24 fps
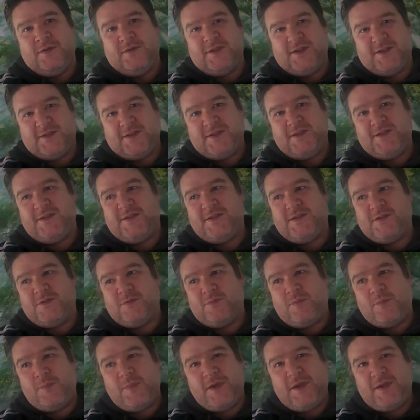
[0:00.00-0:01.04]
listings so
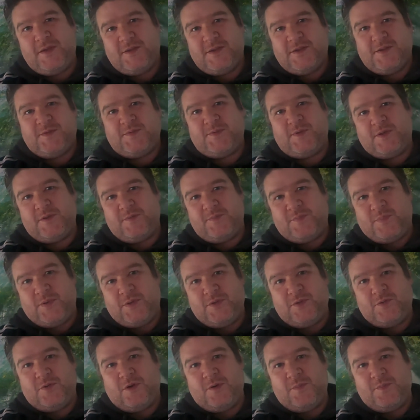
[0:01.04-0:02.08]
we might split the
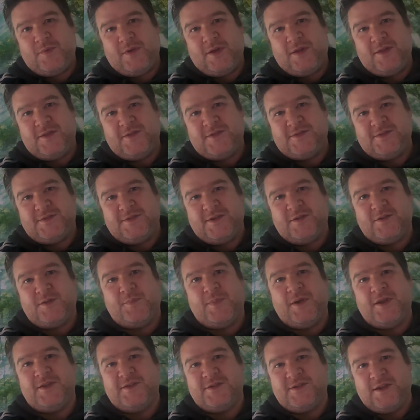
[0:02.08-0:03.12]
bundle up and sell the
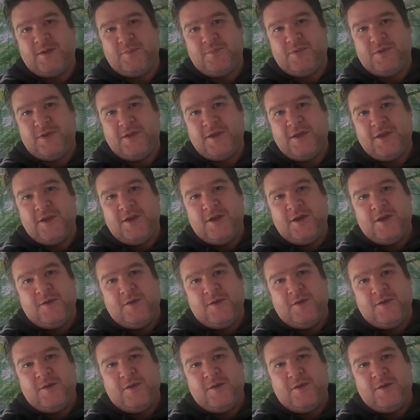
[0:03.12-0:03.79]
pens separately